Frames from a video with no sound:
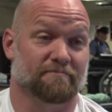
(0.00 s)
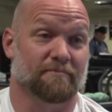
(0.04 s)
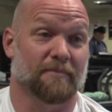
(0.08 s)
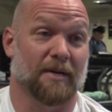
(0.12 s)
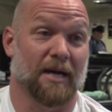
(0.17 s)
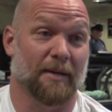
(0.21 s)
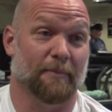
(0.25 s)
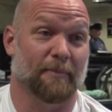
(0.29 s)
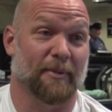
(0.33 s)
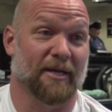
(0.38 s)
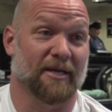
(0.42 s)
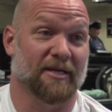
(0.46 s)

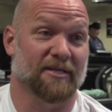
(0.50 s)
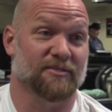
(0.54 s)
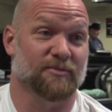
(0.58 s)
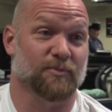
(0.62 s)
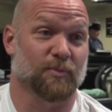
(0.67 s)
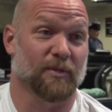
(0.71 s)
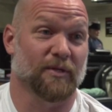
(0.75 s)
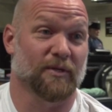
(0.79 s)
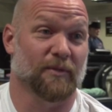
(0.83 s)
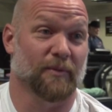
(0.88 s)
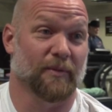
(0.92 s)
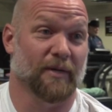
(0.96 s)
my pains
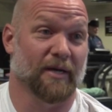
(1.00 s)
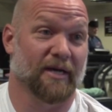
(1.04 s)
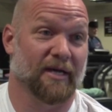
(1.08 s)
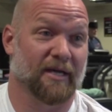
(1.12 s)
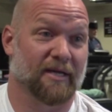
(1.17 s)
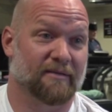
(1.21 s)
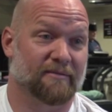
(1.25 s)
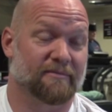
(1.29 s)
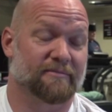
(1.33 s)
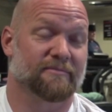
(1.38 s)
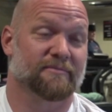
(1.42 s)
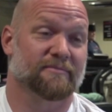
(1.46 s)
went
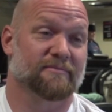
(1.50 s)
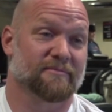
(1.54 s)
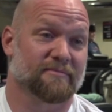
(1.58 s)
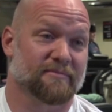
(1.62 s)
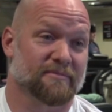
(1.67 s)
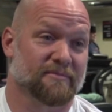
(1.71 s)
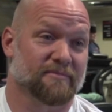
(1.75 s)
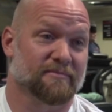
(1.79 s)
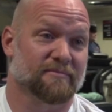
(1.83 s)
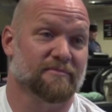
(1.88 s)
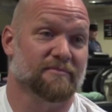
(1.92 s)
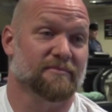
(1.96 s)
away,
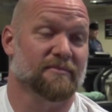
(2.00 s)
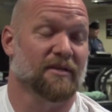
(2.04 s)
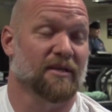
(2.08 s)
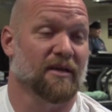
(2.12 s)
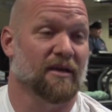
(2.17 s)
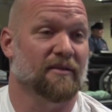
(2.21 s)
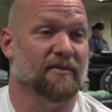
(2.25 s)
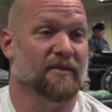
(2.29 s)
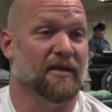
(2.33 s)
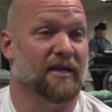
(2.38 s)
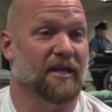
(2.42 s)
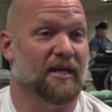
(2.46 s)

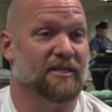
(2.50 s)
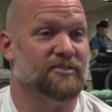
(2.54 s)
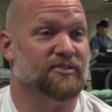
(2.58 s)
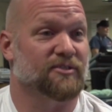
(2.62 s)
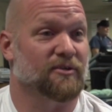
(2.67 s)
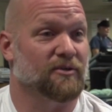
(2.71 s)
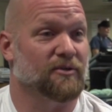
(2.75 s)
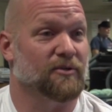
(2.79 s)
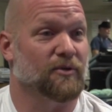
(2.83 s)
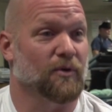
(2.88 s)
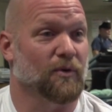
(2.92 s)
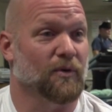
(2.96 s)
and then I
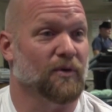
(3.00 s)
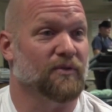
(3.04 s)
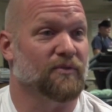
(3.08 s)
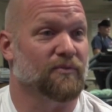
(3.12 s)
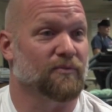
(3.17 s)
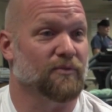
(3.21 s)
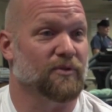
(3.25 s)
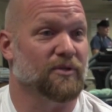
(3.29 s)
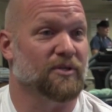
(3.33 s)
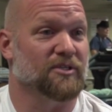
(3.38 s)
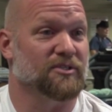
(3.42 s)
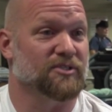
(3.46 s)
started going
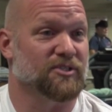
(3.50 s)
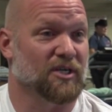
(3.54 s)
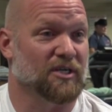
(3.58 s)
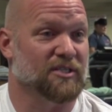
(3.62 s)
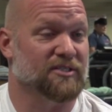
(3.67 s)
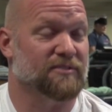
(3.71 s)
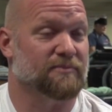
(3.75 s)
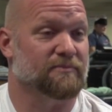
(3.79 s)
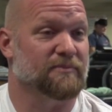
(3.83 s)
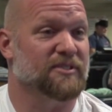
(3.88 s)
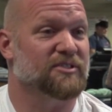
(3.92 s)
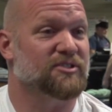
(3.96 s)
through the
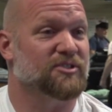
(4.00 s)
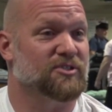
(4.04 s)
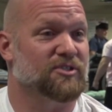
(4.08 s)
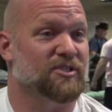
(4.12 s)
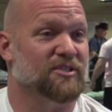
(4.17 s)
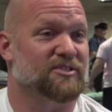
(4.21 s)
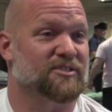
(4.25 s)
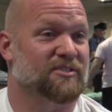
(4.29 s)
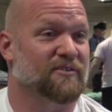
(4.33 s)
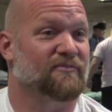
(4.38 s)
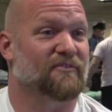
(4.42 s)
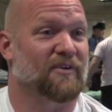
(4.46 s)
adjustments
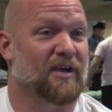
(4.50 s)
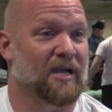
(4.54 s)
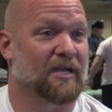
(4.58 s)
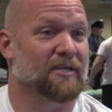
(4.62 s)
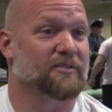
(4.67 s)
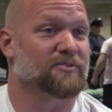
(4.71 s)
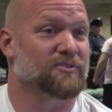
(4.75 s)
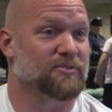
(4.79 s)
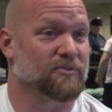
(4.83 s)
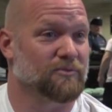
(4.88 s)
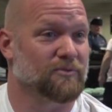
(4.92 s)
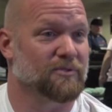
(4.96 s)
just to
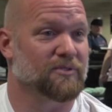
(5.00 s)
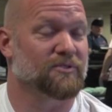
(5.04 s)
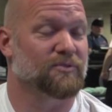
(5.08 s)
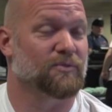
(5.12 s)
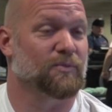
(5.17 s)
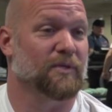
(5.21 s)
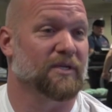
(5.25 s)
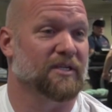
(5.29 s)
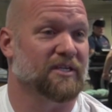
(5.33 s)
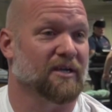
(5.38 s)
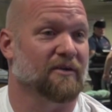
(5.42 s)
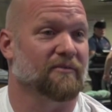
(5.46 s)
fine tune and
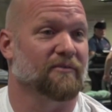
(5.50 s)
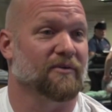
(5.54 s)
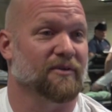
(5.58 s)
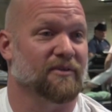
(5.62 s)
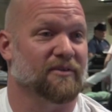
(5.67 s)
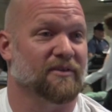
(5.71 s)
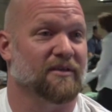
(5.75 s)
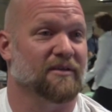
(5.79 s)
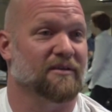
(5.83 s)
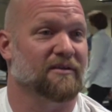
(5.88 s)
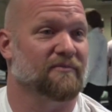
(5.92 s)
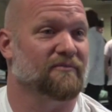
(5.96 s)
tweak
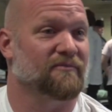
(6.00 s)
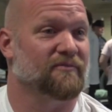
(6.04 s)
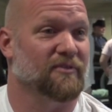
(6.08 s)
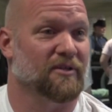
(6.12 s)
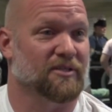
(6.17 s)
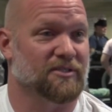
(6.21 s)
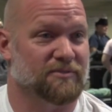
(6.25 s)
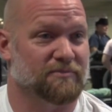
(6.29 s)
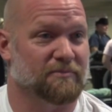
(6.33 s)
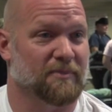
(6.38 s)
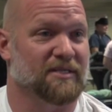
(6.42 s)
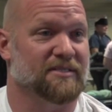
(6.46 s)
everything and
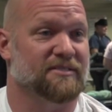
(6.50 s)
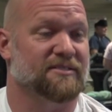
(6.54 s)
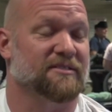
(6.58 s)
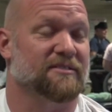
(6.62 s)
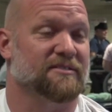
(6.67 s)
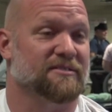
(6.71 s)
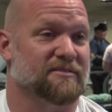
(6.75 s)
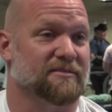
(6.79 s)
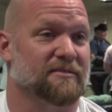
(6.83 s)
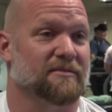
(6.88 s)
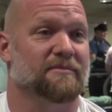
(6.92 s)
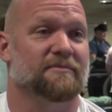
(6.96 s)
flush my
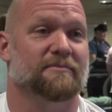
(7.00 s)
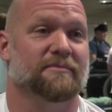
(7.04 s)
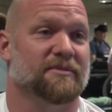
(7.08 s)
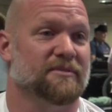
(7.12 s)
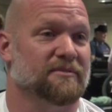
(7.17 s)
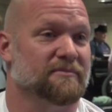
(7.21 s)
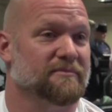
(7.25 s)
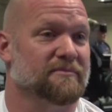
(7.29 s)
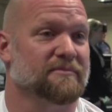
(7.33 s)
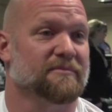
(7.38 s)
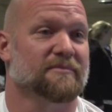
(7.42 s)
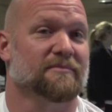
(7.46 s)
system,
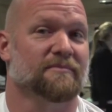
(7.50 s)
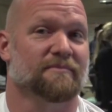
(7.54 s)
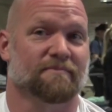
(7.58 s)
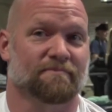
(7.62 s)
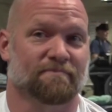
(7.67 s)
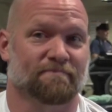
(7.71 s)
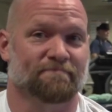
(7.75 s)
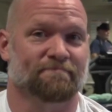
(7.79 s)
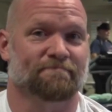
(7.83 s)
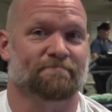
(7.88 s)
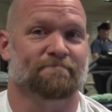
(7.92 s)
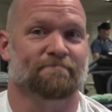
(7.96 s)
and
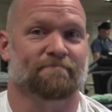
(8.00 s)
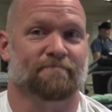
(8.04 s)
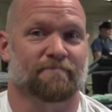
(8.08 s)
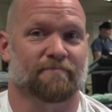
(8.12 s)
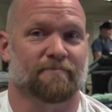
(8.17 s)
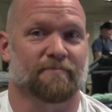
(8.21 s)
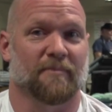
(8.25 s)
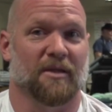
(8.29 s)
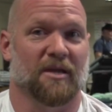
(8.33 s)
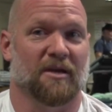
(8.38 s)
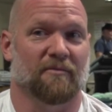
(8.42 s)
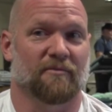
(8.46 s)

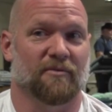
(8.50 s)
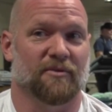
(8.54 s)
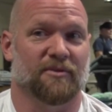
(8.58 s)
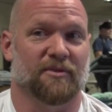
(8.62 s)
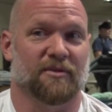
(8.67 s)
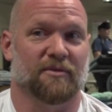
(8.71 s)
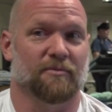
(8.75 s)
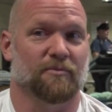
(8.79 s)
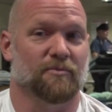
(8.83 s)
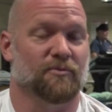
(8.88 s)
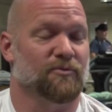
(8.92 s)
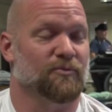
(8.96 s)

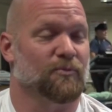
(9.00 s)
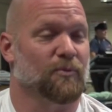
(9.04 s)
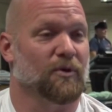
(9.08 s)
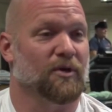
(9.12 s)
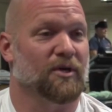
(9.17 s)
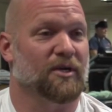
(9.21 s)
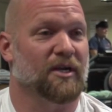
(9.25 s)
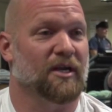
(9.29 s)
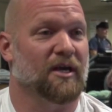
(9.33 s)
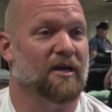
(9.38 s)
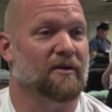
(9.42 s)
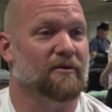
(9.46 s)
everything was
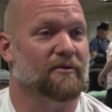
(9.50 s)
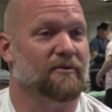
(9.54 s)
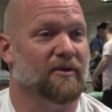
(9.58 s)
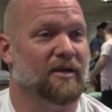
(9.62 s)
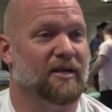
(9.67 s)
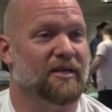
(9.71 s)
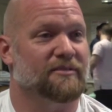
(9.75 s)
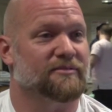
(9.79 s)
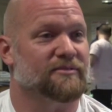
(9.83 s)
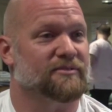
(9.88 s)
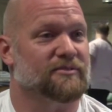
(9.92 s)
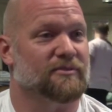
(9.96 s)
working out
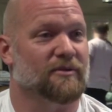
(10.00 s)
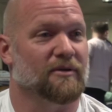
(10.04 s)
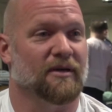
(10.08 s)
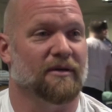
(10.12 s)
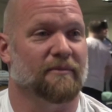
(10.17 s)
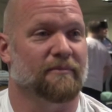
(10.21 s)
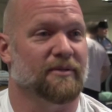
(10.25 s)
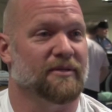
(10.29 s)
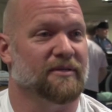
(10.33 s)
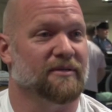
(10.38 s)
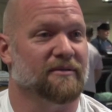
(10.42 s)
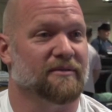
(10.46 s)
great. So
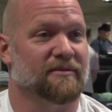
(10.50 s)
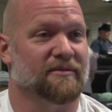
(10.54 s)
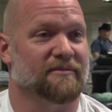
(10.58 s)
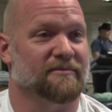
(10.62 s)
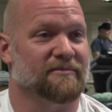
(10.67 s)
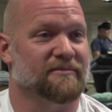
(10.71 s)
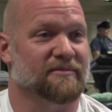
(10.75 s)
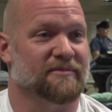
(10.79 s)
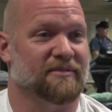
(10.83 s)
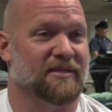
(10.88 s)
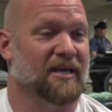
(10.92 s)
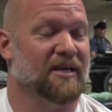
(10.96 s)
I've
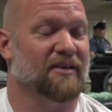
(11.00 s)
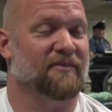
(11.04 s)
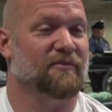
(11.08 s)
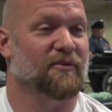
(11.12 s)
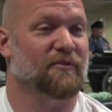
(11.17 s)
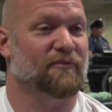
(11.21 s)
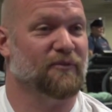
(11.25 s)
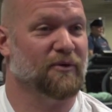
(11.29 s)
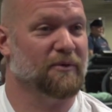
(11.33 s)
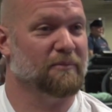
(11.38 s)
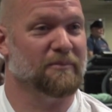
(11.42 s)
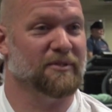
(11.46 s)
been kind of
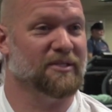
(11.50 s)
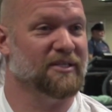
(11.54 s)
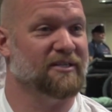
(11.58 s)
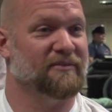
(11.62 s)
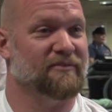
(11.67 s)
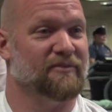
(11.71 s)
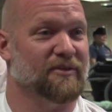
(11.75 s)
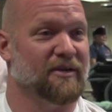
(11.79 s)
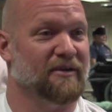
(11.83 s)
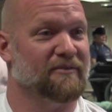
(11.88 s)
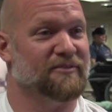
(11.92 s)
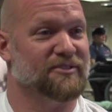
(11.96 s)
a firm
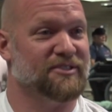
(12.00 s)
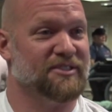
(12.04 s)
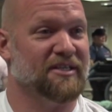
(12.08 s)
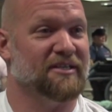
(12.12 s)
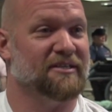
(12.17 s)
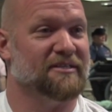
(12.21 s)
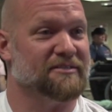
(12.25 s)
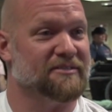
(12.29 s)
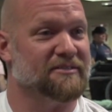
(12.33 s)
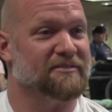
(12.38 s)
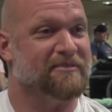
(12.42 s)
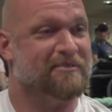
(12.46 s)
believer ever
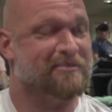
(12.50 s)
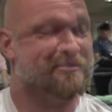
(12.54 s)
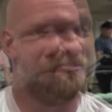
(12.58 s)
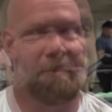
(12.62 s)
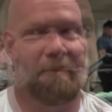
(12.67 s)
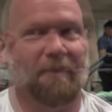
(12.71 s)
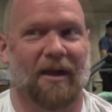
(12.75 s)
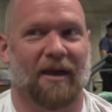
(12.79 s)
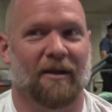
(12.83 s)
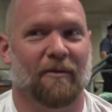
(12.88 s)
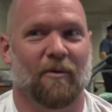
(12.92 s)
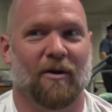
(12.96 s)
since.
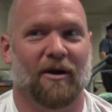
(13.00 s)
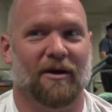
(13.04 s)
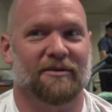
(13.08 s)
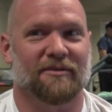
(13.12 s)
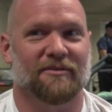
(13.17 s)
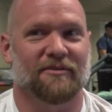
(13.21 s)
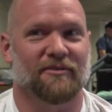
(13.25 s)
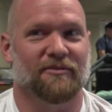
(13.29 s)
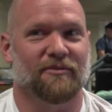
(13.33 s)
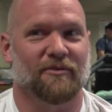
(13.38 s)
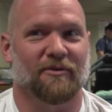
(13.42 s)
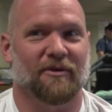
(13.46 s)
I walk
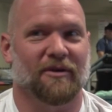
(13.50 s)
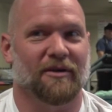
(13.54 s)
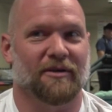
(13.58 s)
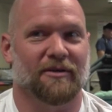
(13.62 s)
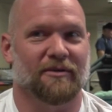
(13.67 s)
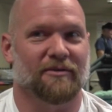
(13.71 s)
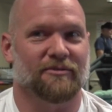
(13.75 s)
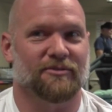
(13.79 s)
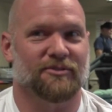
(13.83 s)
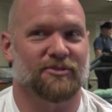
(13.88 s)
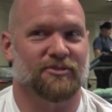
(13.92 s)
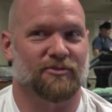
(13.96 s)
in the door, I
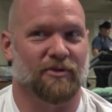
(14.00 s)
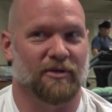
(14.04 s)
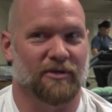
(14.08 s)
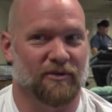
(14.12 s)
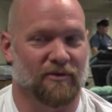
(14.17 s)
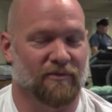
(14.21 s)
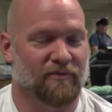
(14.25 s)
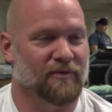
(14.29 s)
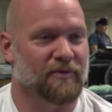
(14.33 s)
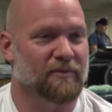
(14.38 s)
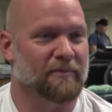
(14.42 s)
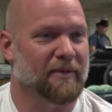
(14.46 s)
go straight
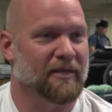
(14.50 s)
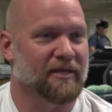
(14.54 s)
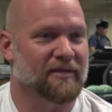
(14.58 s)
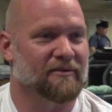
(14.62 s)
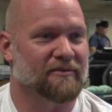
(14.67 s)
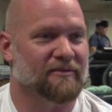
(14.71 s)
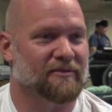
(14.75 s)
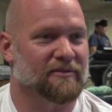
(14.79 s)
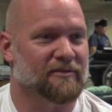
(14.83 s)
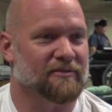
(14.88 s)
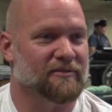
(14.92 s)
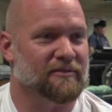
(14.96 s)
over to
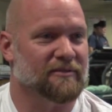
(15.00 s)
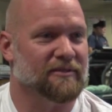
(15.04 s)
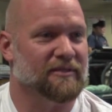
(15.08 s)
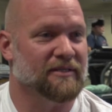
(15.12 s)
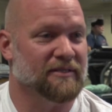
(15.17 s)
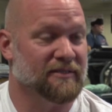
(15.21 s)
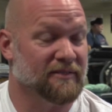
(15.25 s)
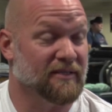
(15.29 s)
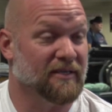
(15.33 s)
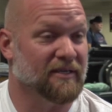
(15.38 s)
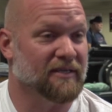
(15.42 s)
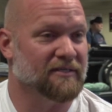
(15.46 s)
medical,
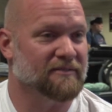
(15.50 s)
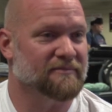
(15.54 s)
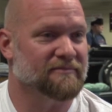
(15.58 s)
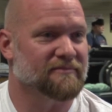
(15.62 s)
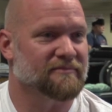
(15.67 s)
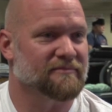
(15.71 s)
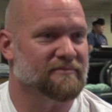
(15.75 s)
and they